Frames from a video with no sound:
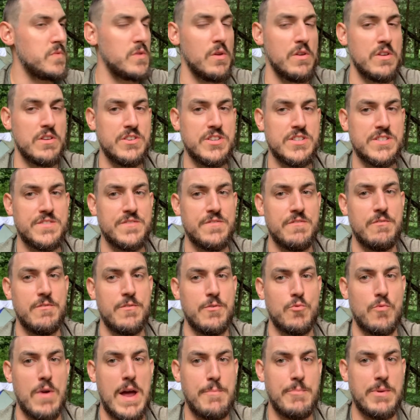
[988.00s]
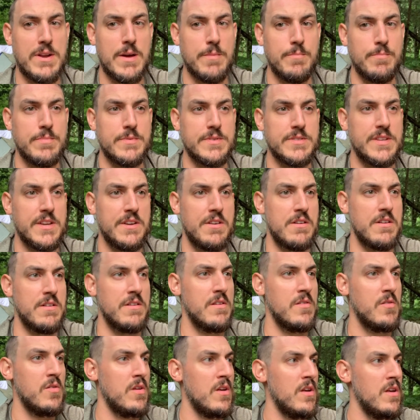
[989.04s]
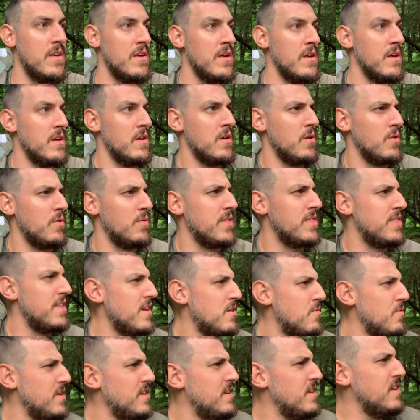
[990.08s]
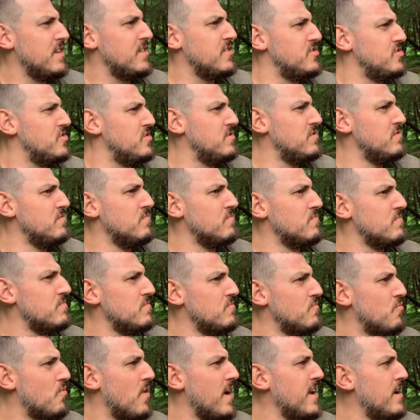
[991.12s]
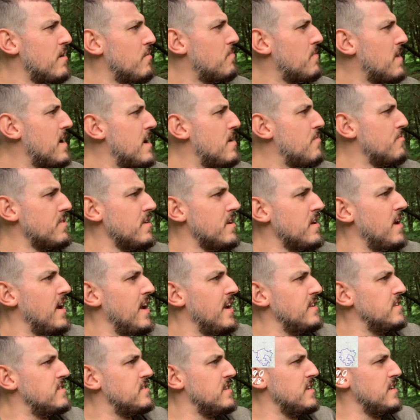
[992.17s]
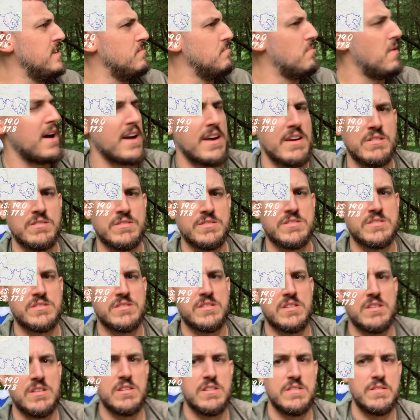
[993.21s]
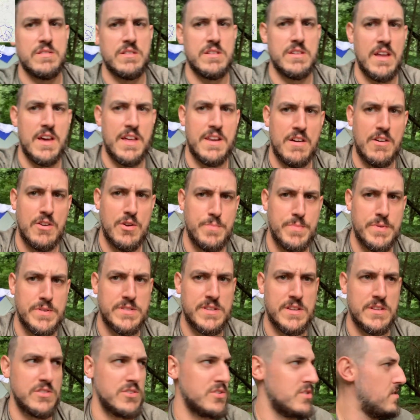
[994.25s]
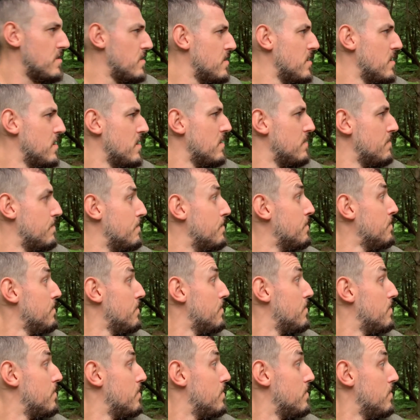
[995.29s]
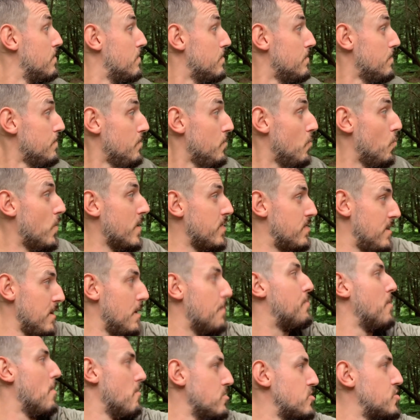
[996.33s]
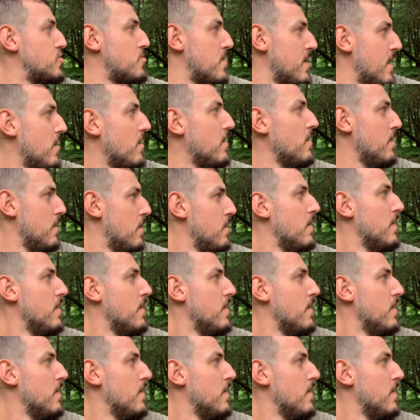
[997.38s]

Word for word: We're just wrapping up dinner. We think we did right around 18 miles, not 100% sure. Hmm? With, the, with the approach trail,